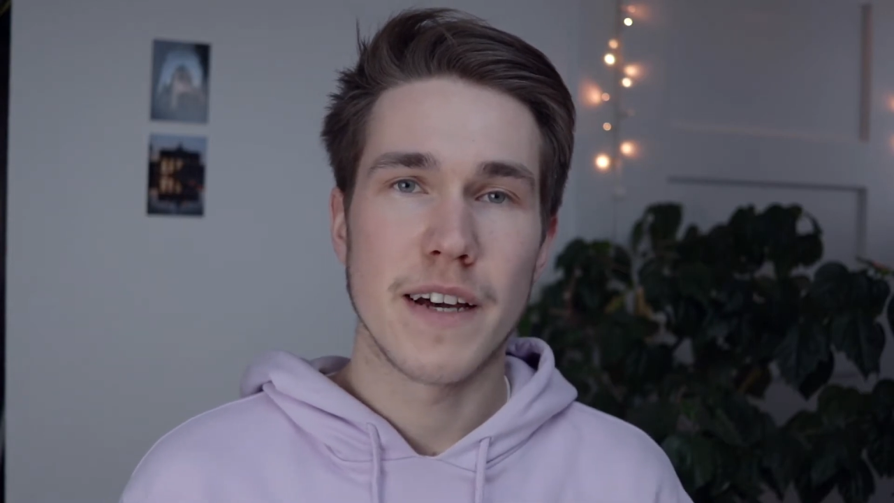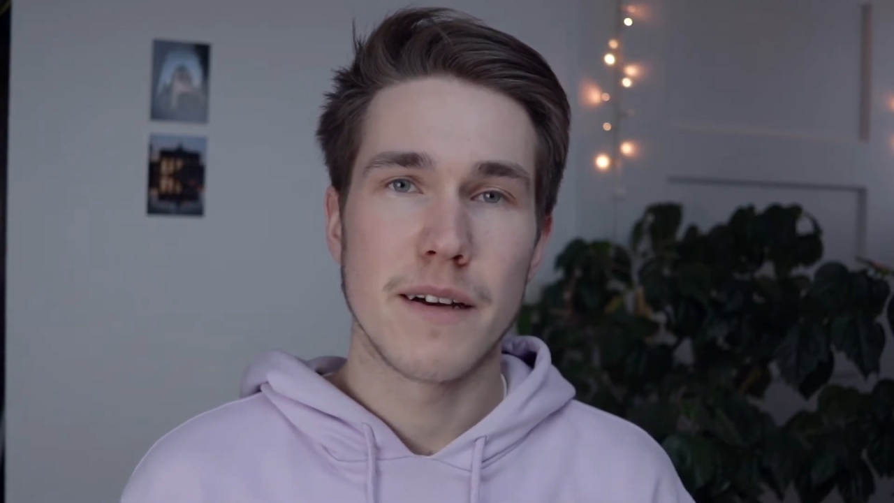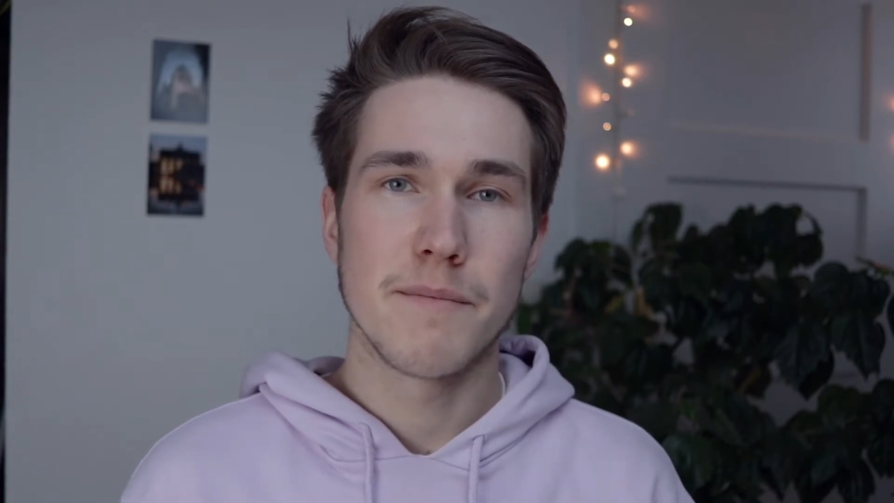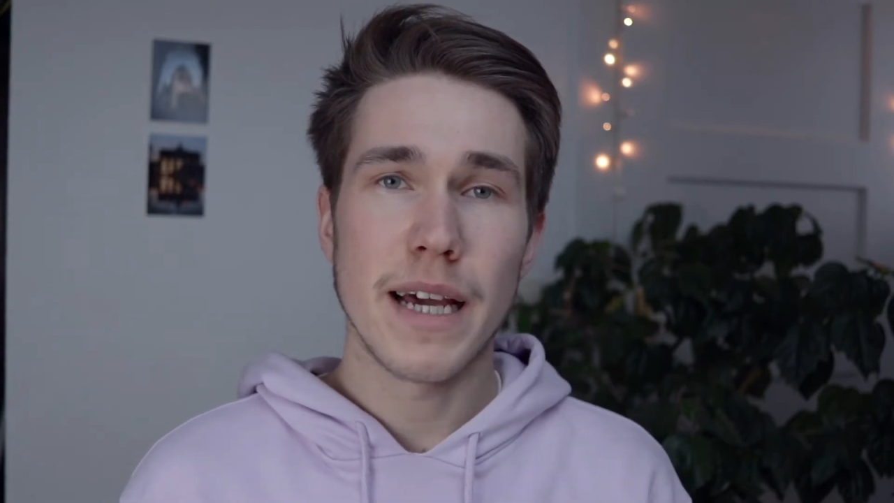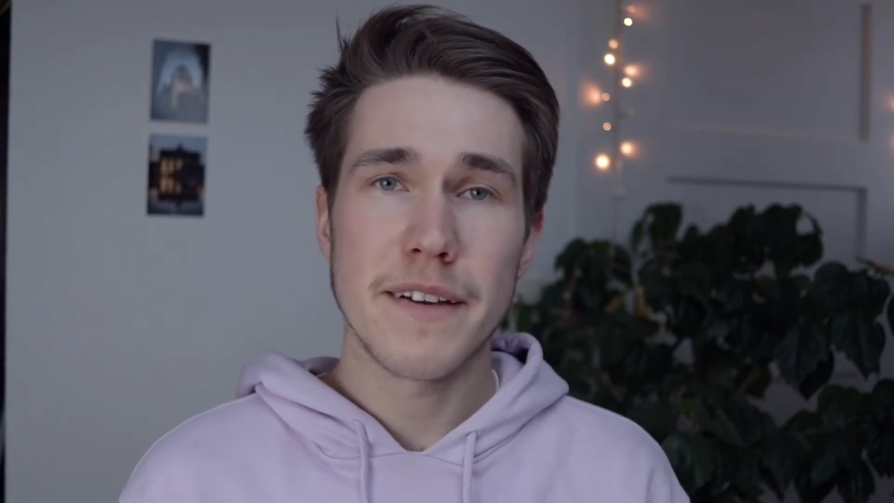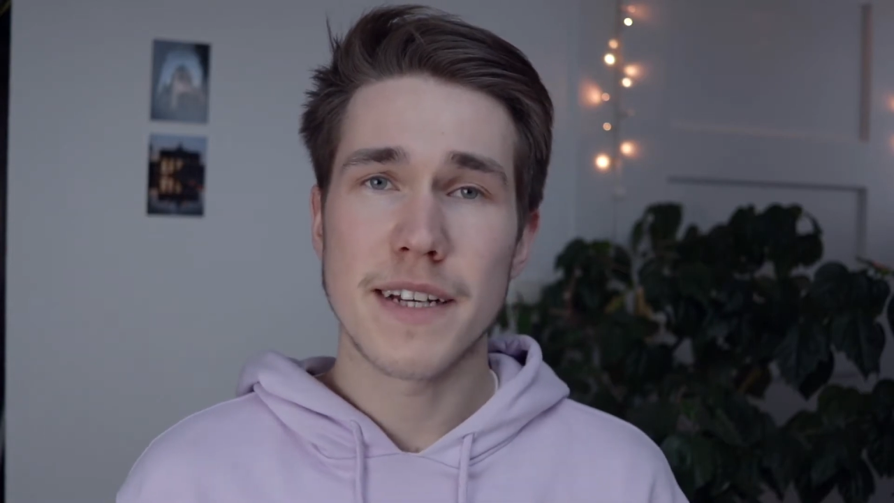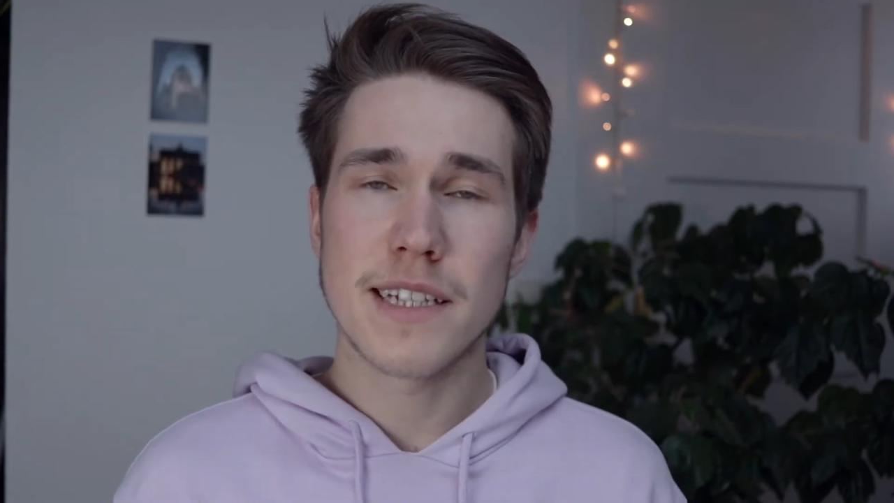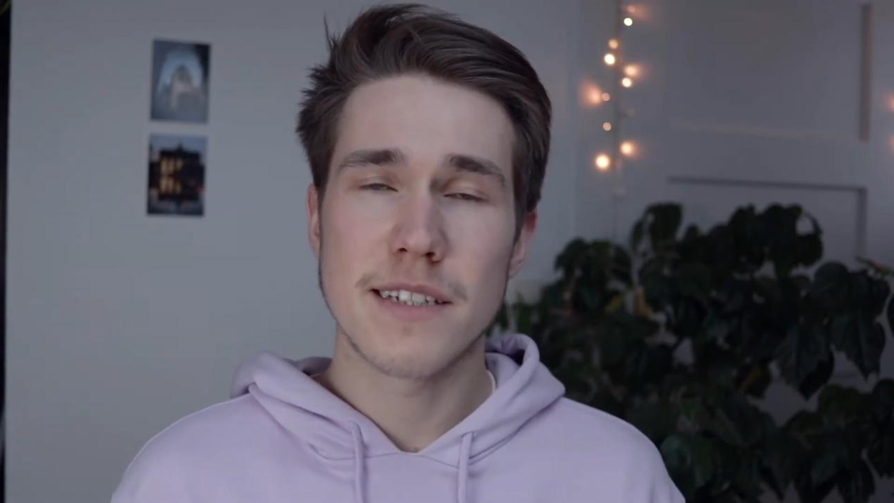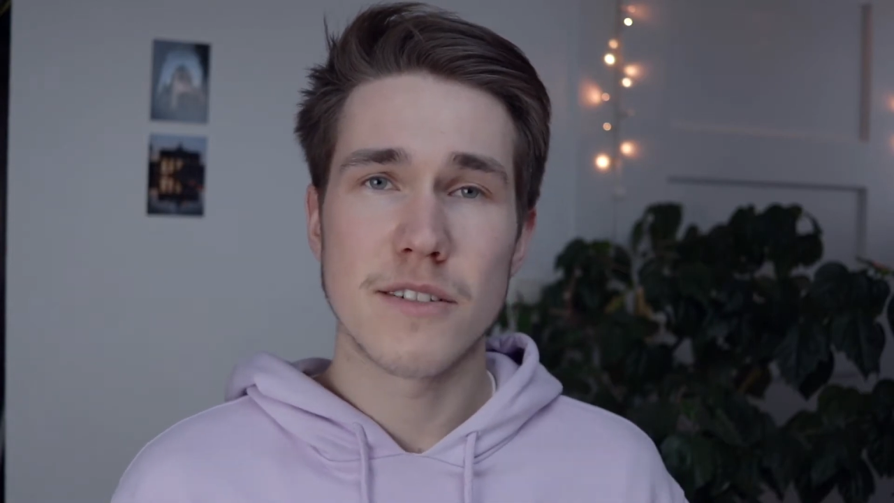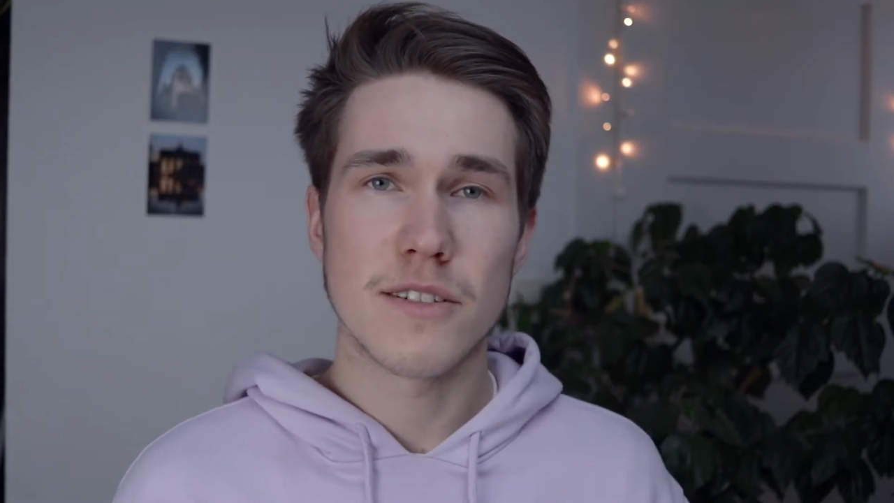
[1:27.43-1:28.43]
a bathing
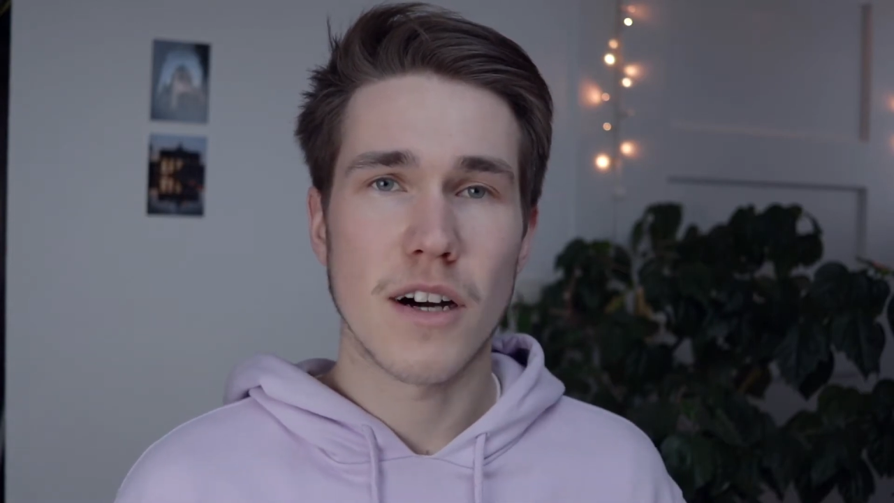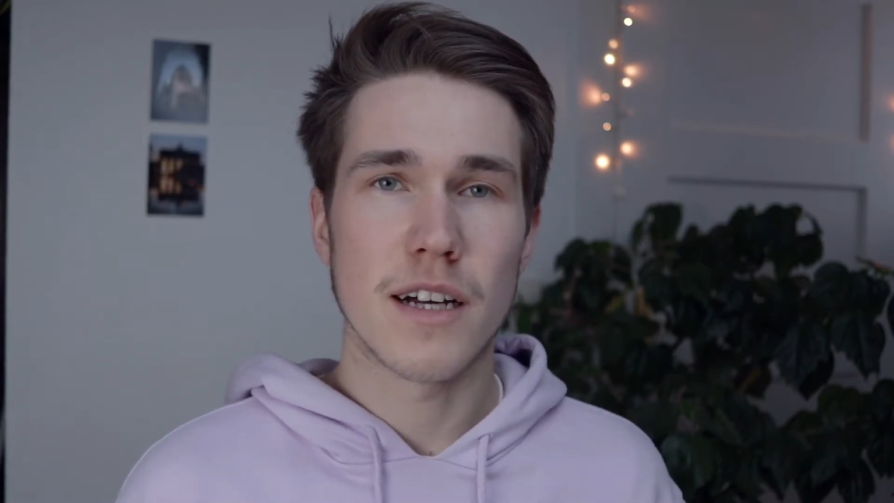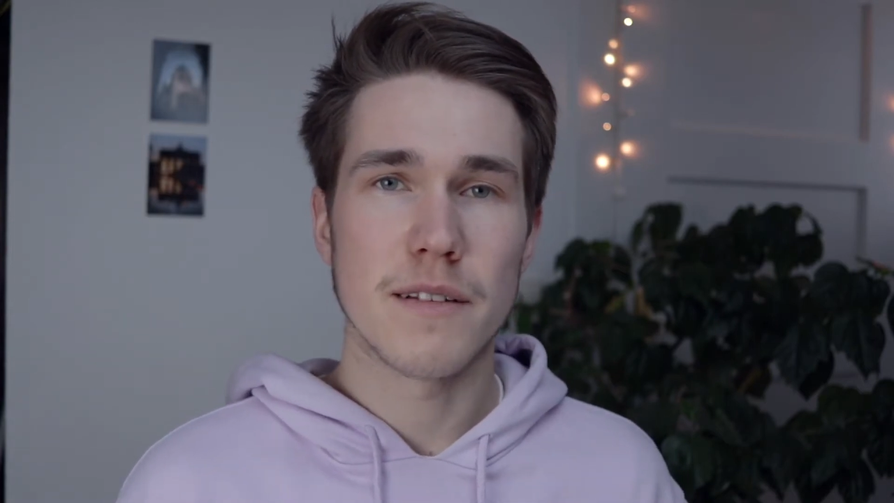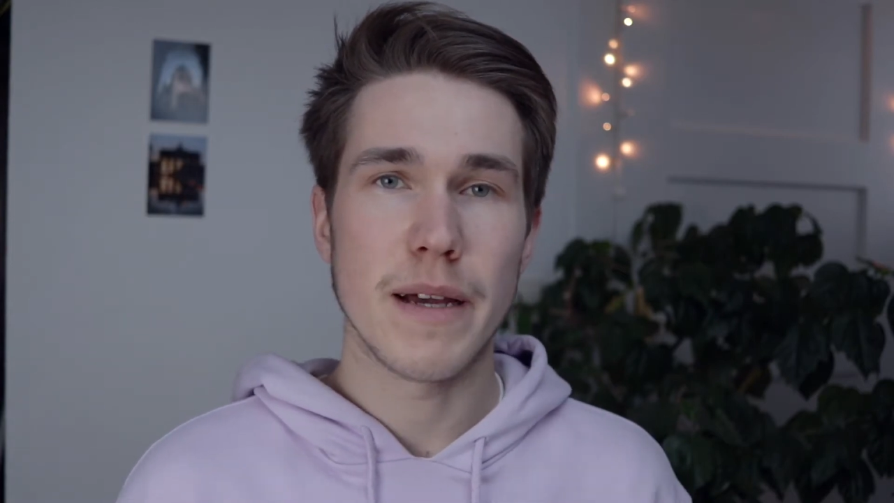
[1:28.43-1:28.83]
suit on,